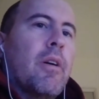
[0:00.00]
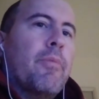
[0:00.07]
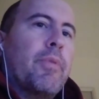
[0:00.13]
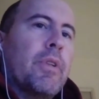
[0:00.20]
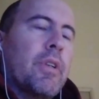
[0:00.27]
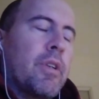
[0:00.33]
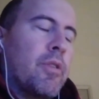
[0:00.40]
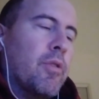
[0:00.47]

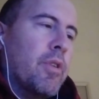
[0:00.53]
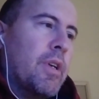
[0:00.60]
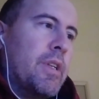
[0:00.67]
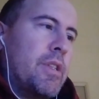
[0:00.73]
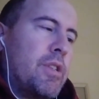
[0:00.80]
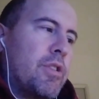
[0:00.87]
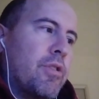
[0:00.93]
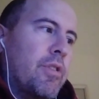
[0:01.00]
political
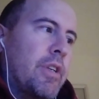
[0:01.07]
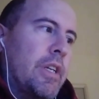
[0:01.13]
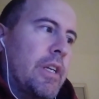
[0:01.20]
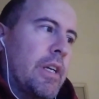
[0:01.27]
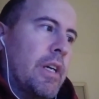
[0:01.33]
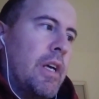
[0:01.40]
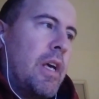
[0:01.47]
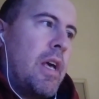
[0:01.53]

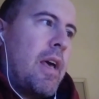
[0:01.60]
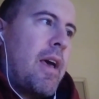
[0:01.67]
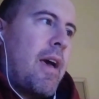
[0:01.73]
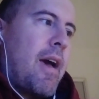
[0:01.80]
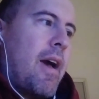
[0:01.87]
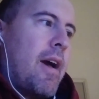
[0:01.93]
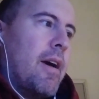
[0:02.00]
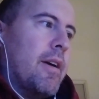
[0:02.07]
history,
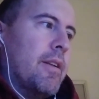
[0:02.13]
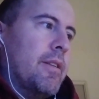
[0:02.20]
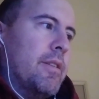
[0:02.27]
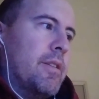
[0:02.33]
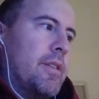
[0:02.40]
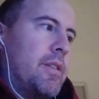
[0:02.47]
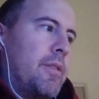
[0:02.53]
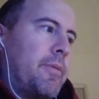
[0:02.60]

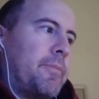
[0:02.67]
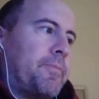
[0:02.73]
and